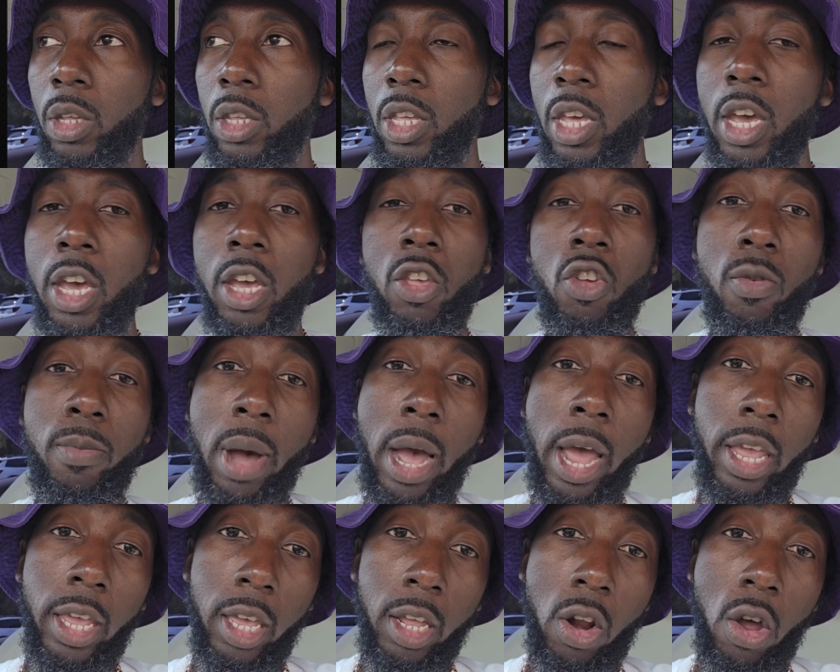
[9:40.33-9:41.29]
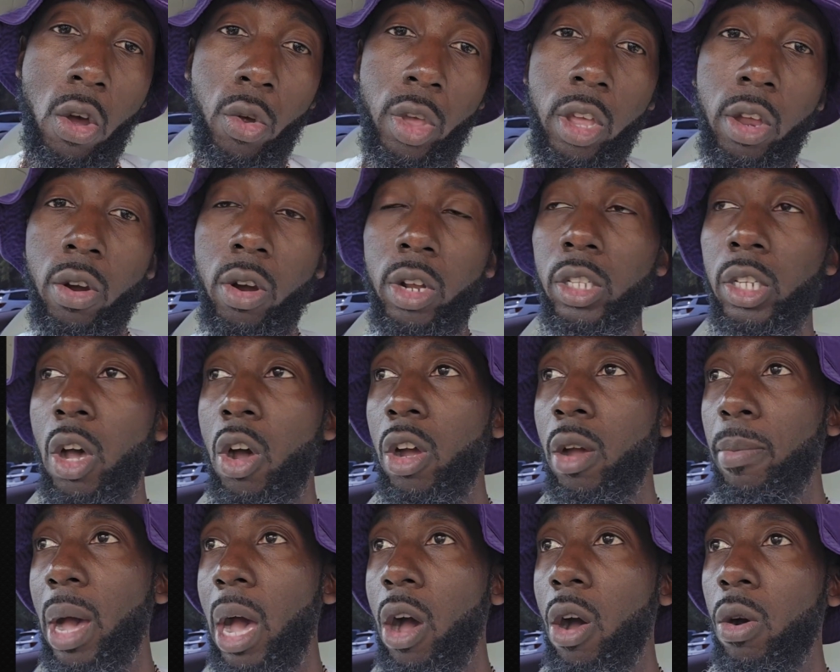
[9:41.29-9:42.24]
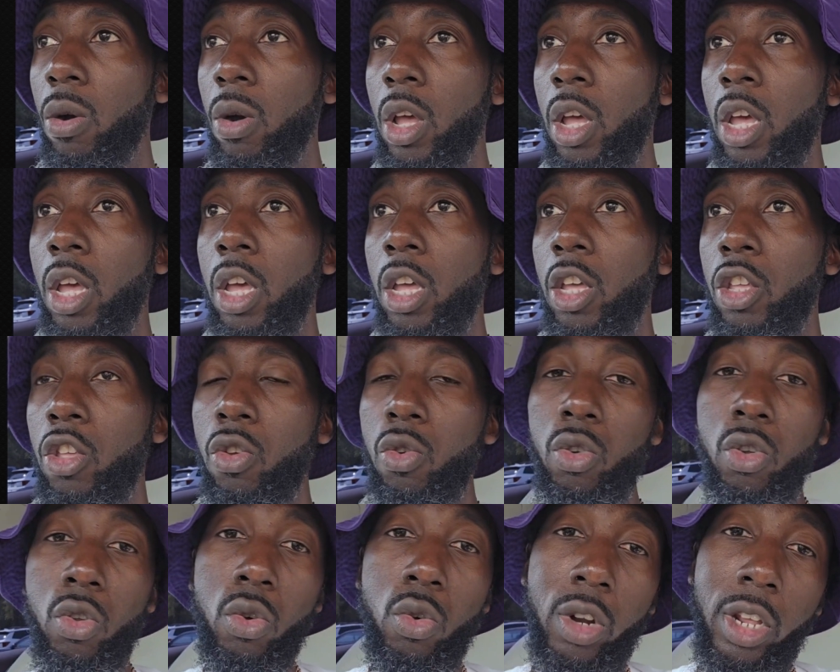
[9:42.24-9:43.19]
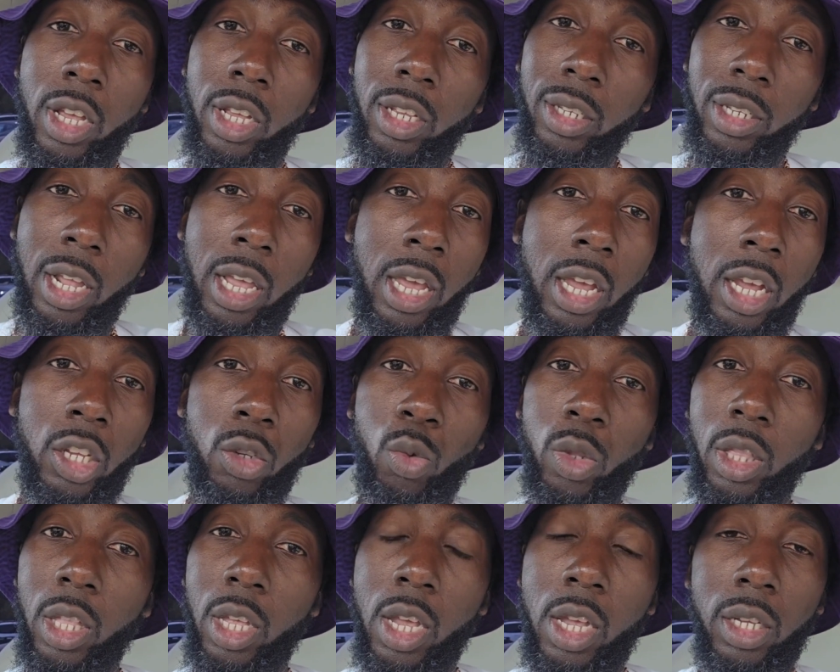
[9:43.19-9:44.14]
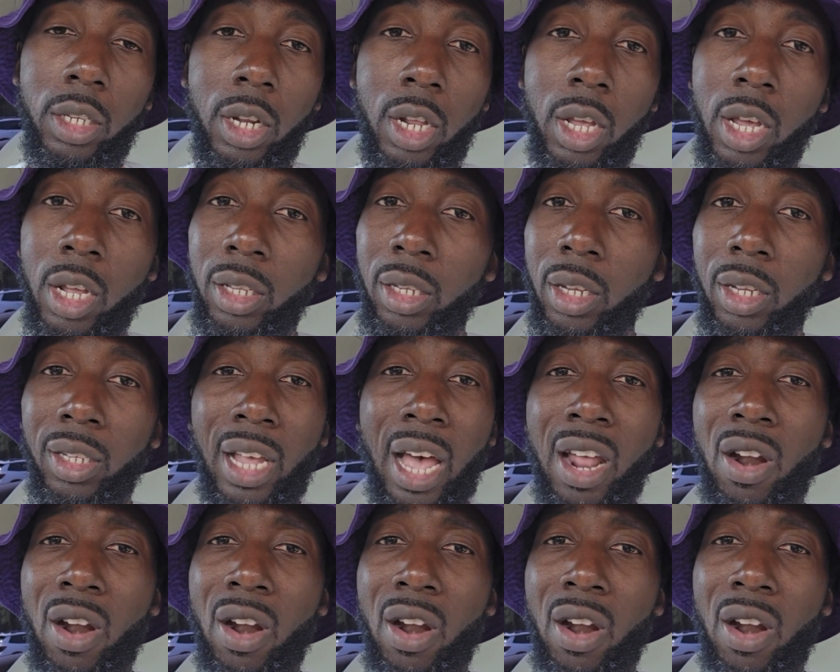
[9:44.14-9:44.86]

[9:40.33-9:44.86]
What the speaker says: Yeah, you might get on here and talk about you do these things with these deities.